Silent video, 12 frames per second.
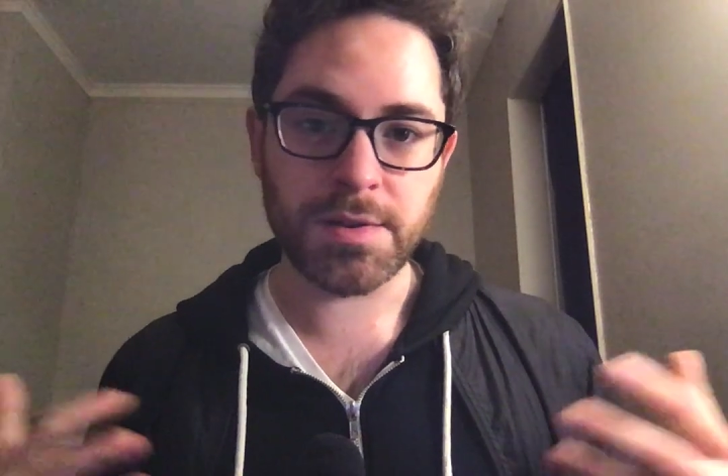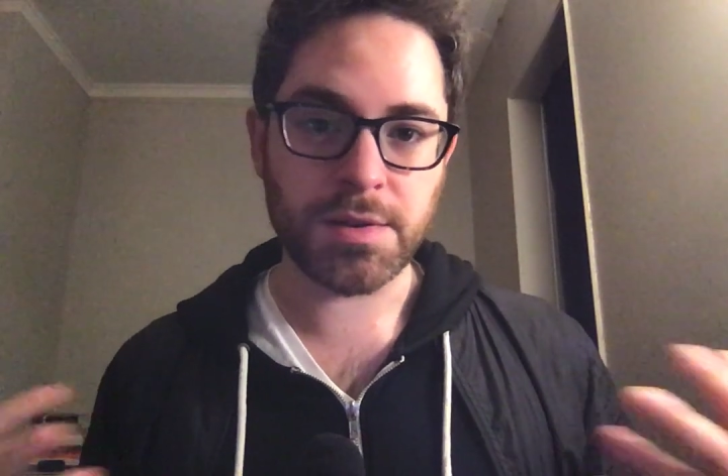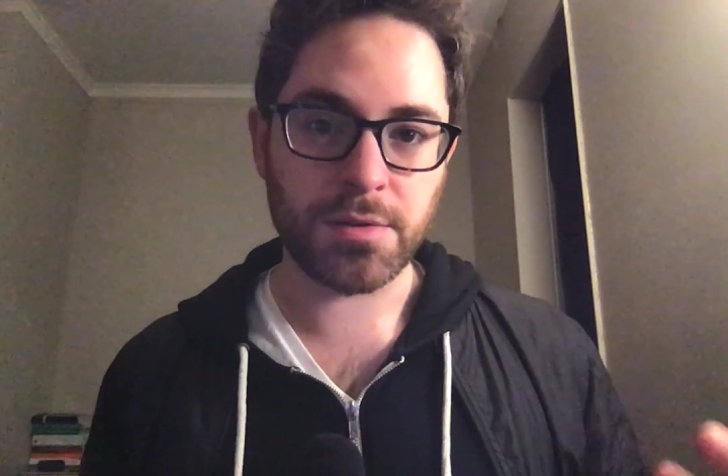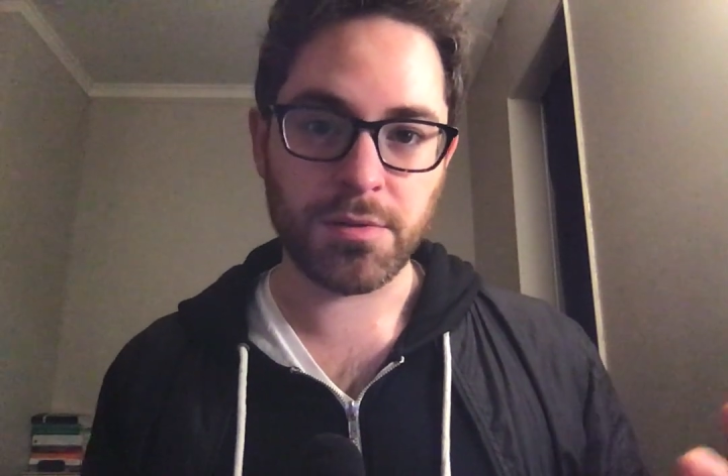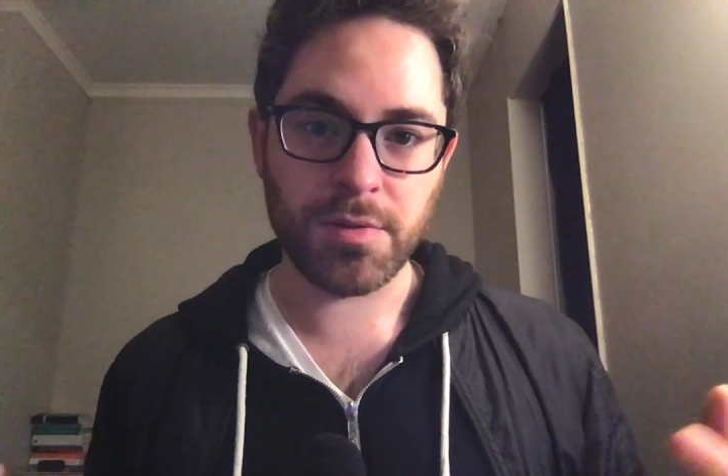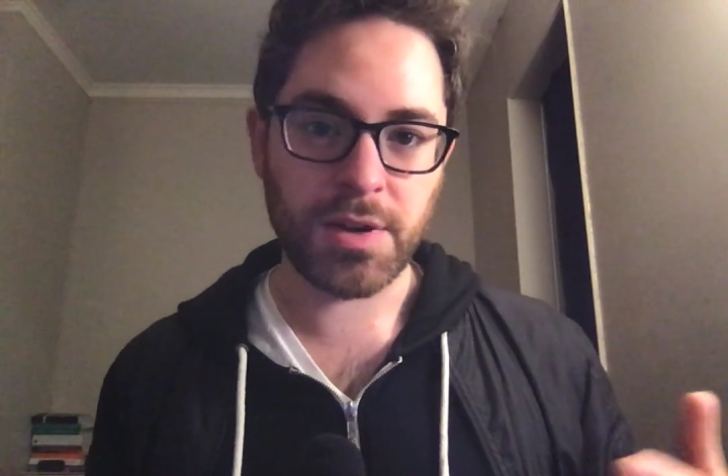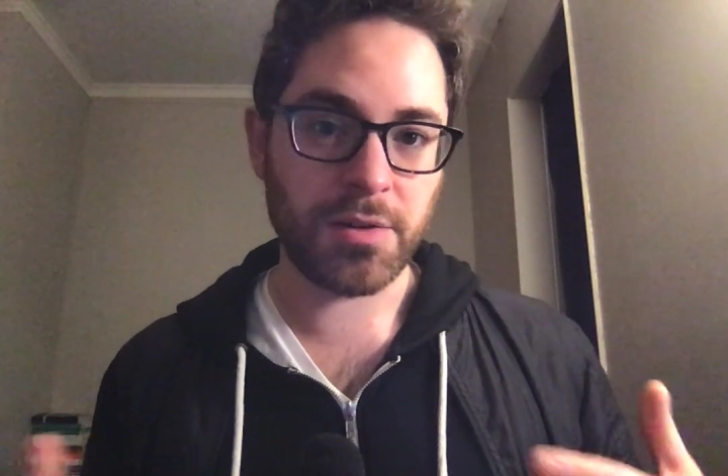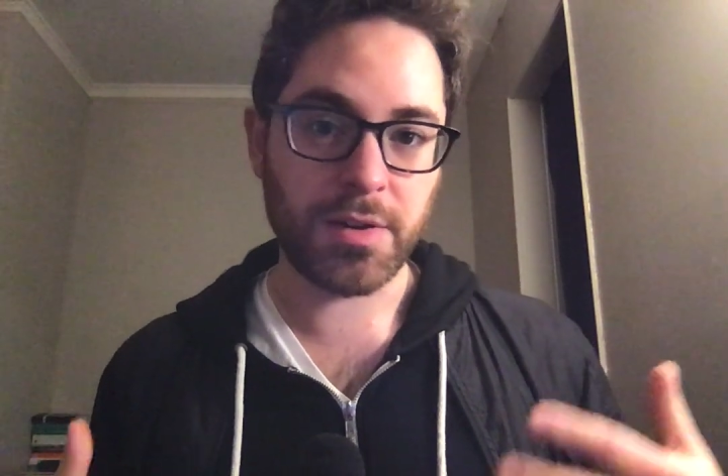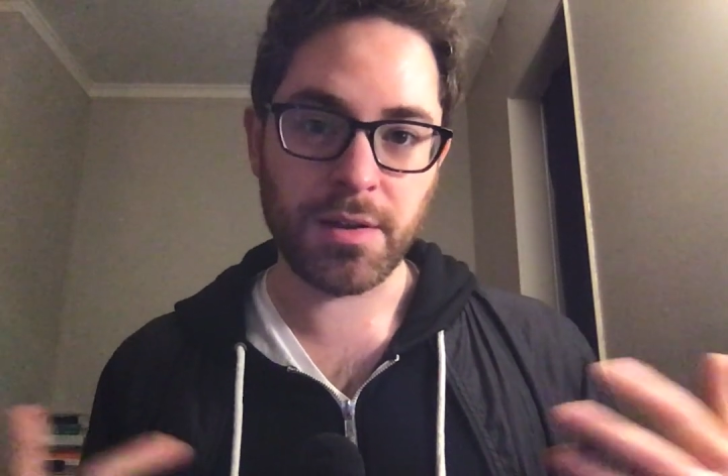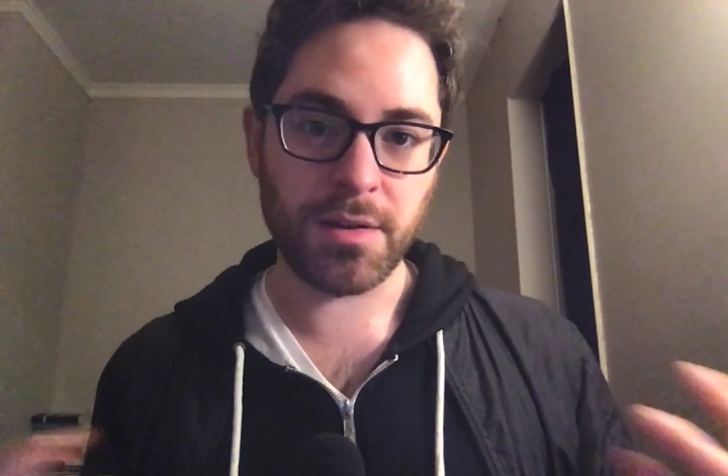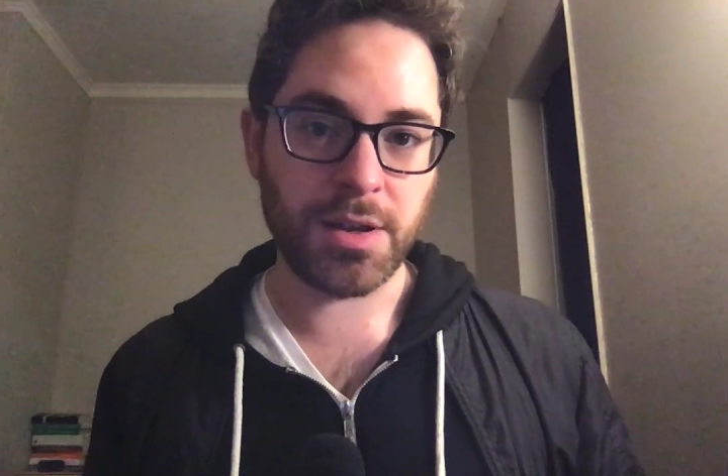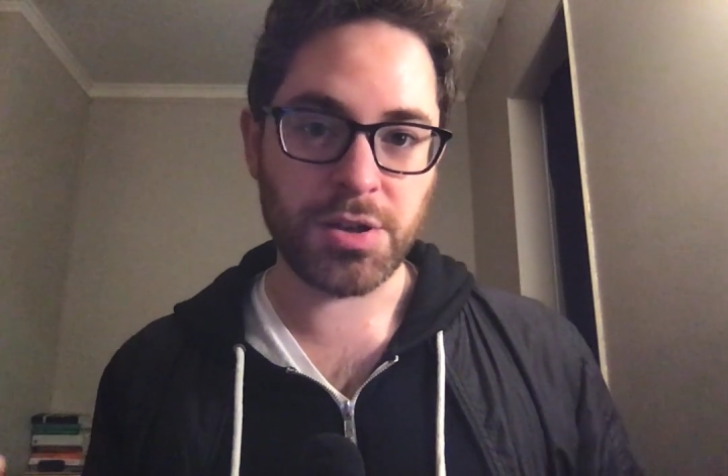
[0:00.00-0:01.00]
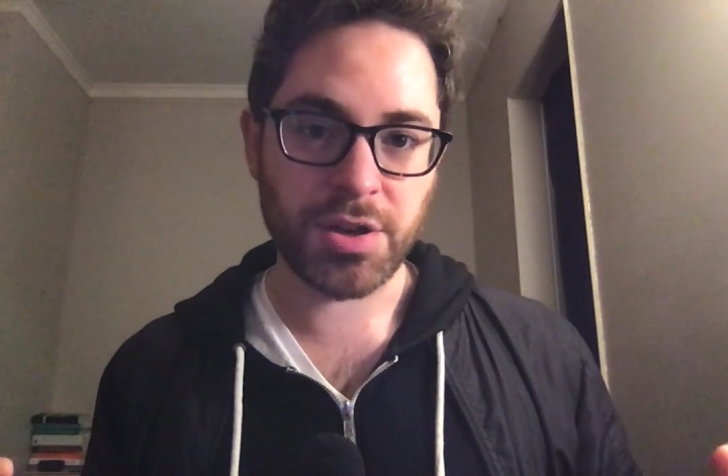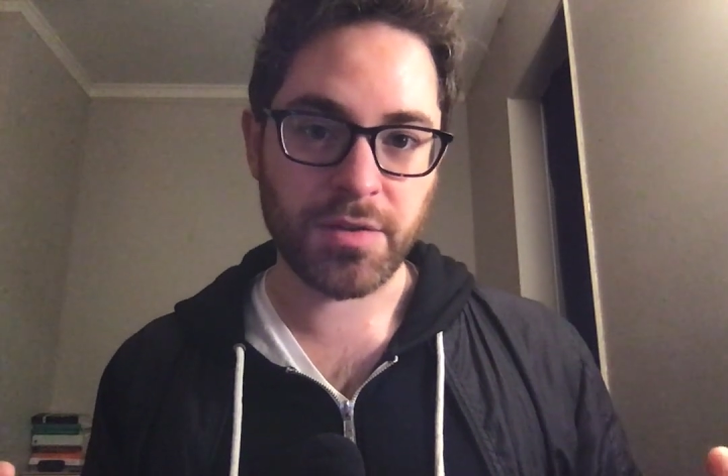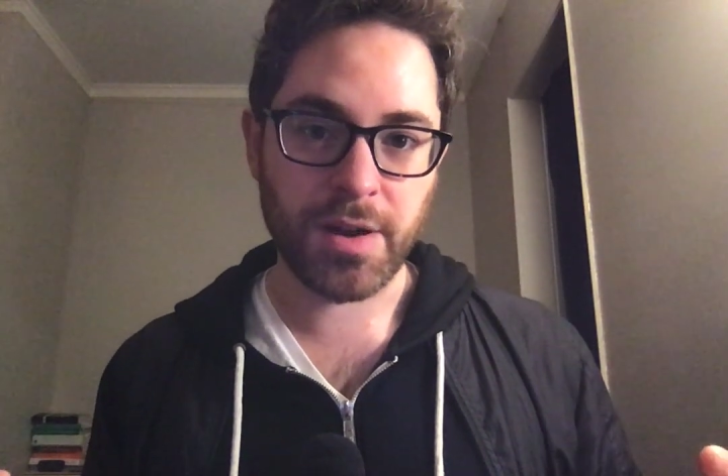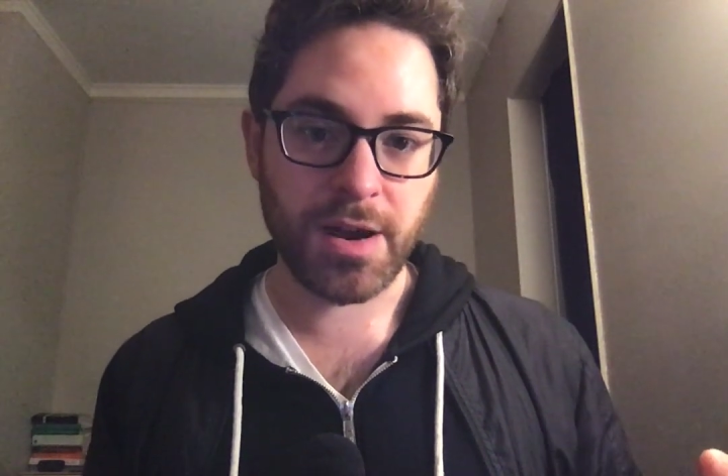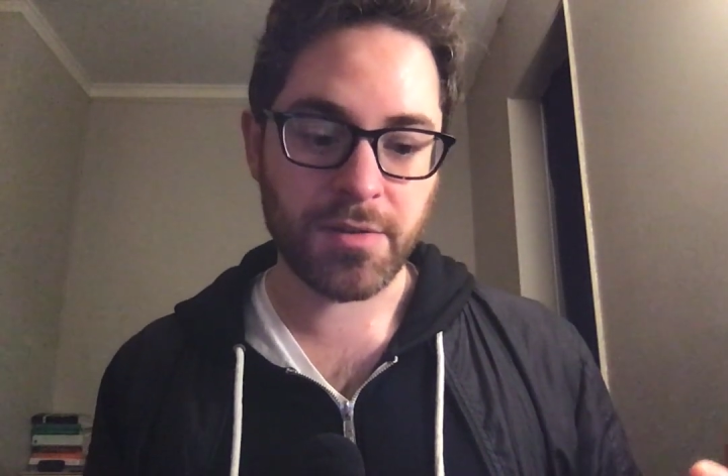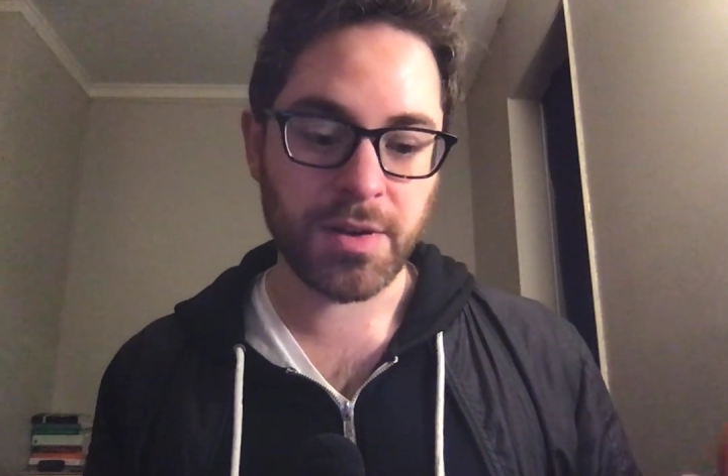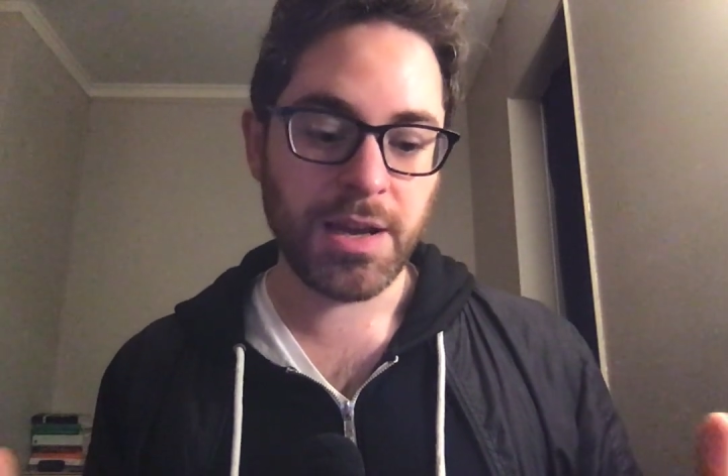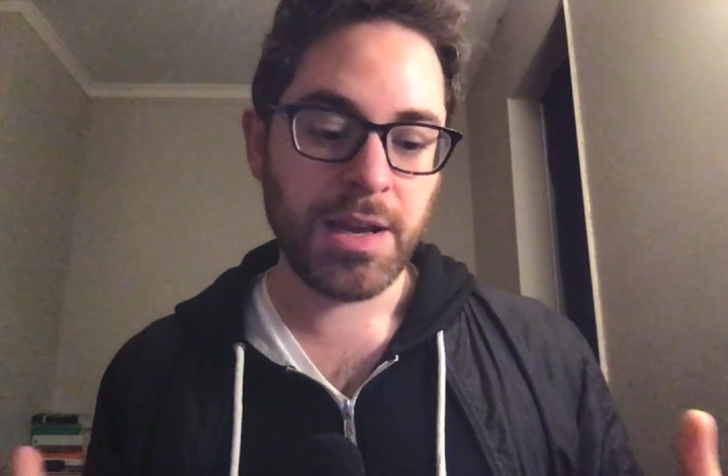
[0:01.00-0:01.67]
to hearing each other out